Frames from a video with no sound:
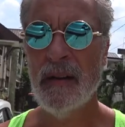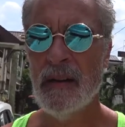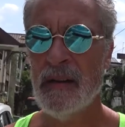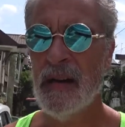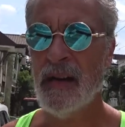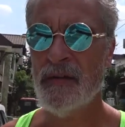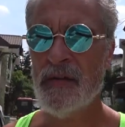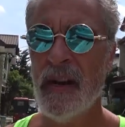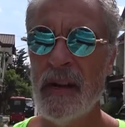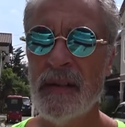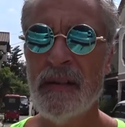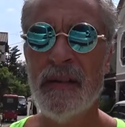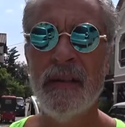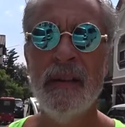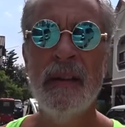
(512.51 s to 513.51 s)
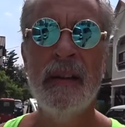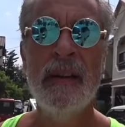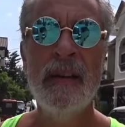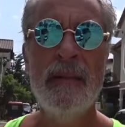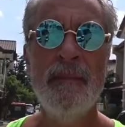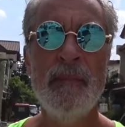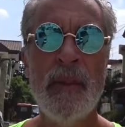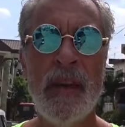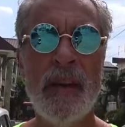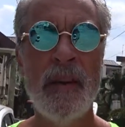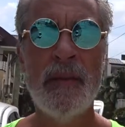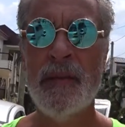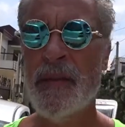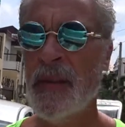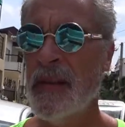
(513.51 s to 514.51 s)
contractor, and
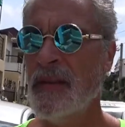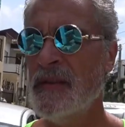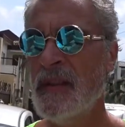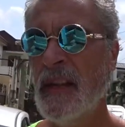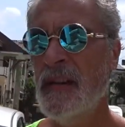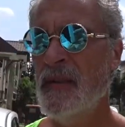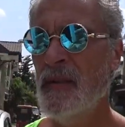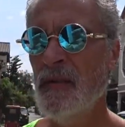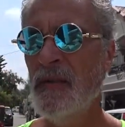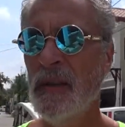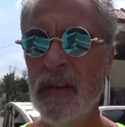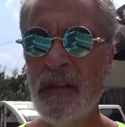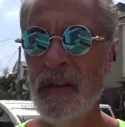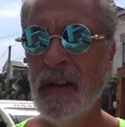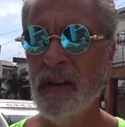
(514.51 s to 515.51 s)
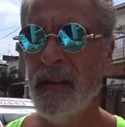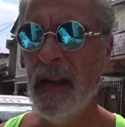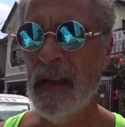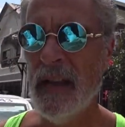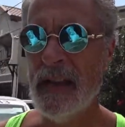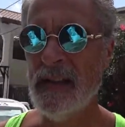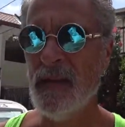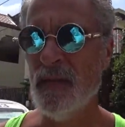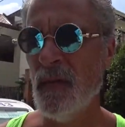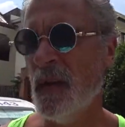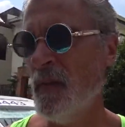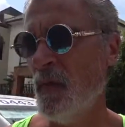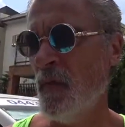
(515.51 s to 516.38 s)
other things they do. You know, they like to run